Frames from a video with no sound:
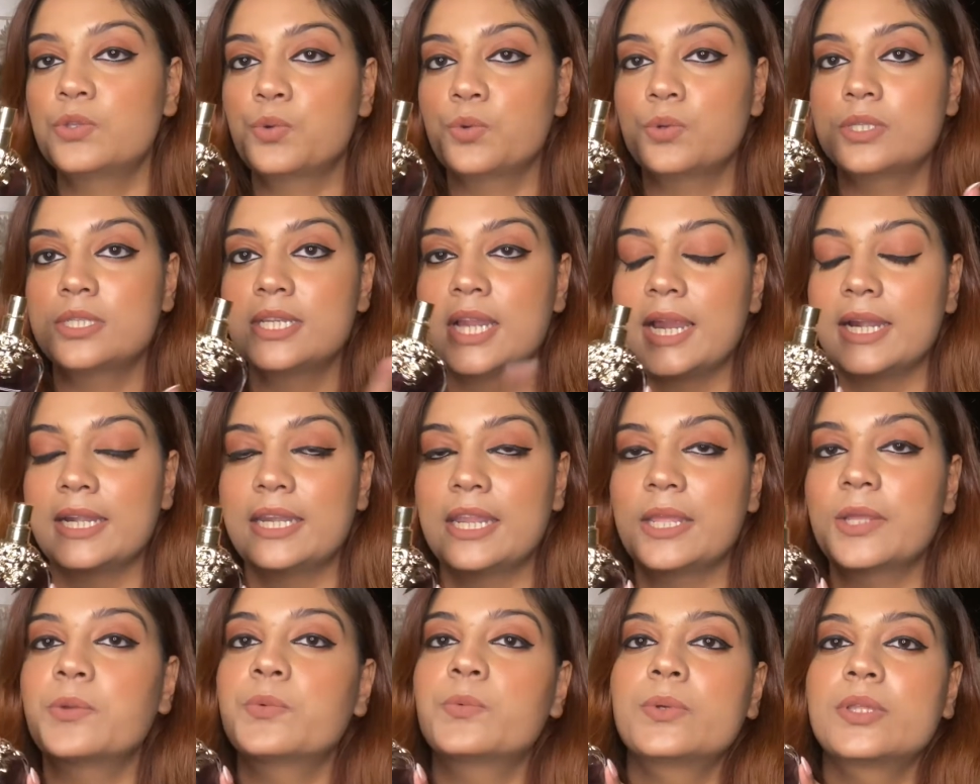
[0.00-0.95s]
So
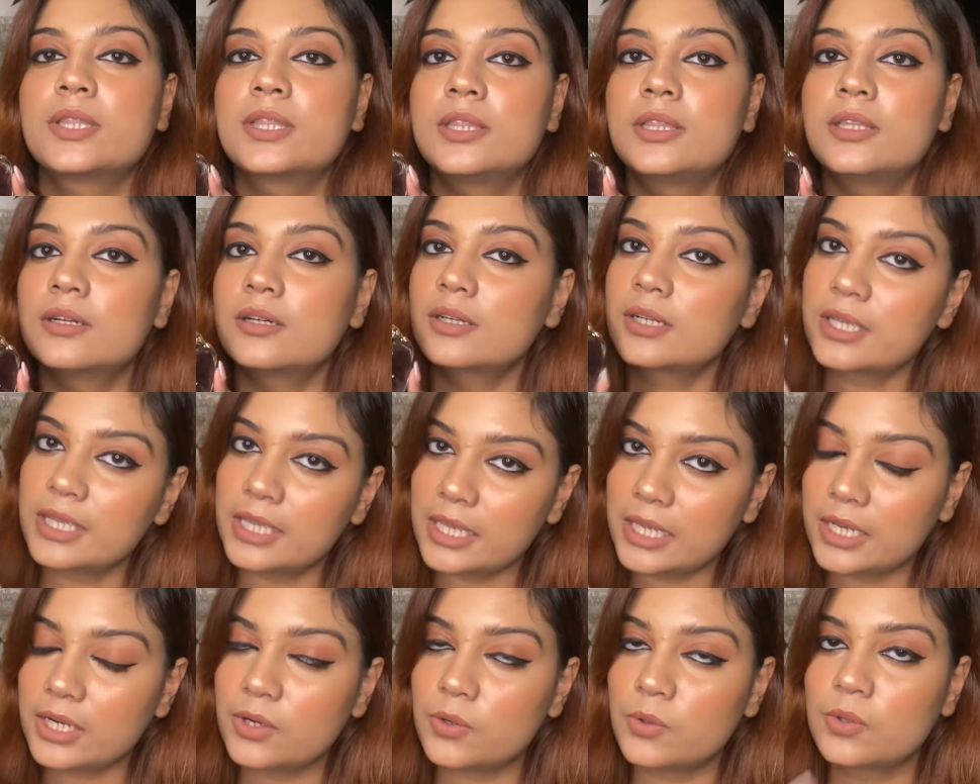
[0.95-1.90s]
starting with the
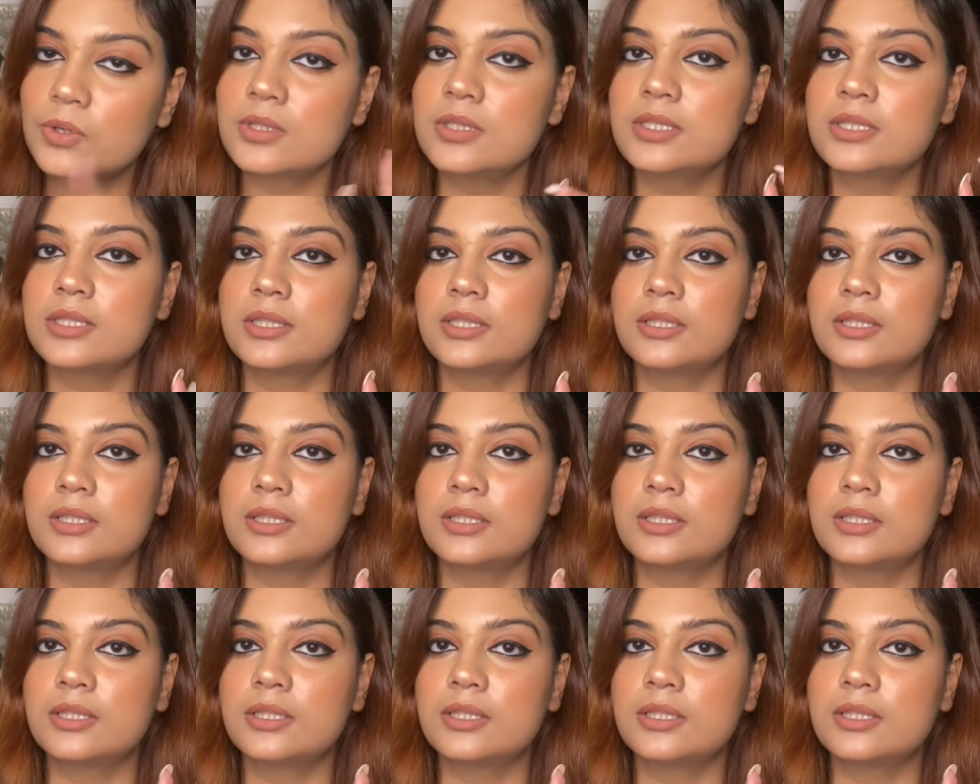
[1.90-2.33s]
keynotes,